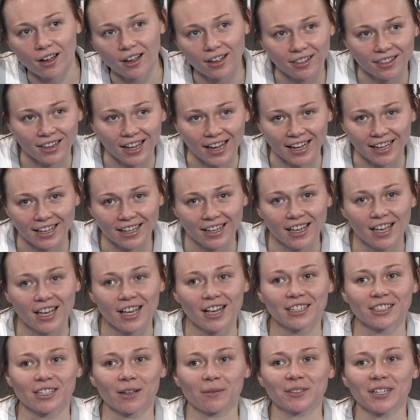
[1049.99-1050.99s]
Like,
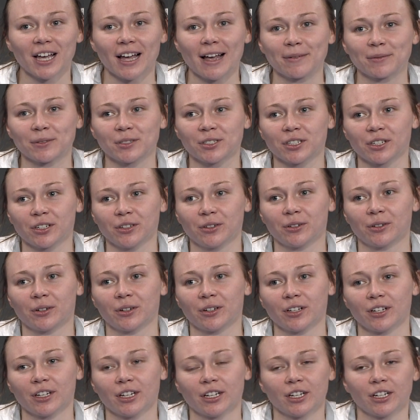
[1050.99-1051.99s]
sometimes you
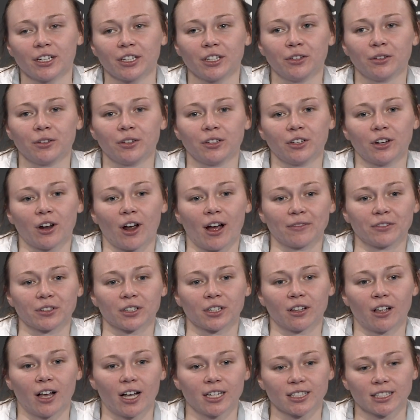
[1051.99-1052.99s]
know, after a
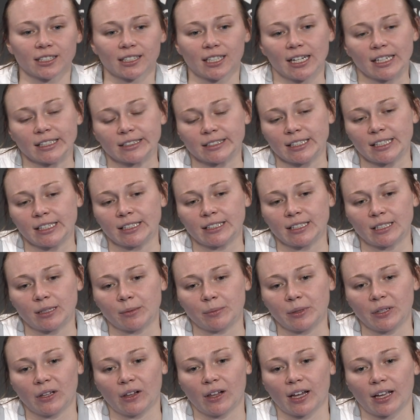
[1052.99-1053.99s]
loss like that, it's easy to
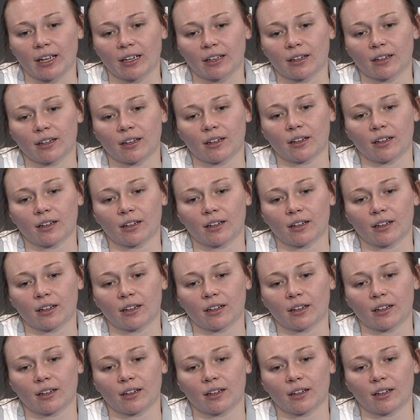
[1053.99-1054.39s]
be like,